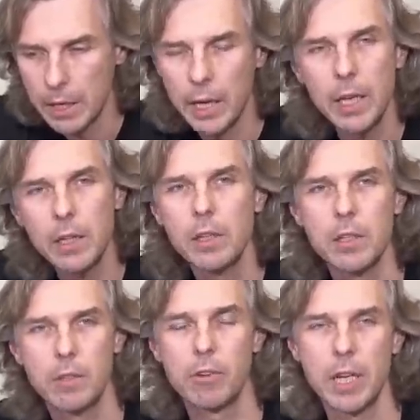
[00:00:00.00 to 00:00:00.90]
Canon
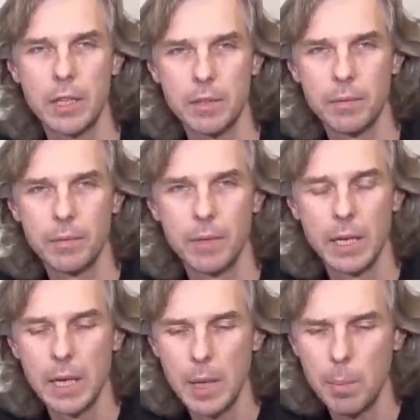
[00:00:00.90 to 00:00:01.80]
is great,
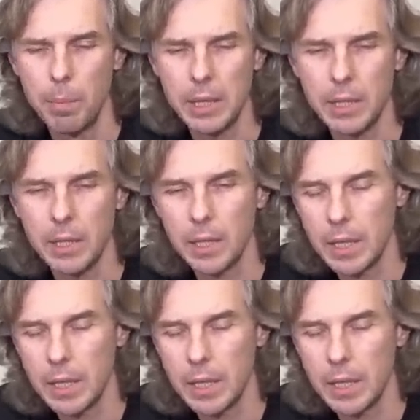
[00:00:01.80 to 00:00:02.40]
but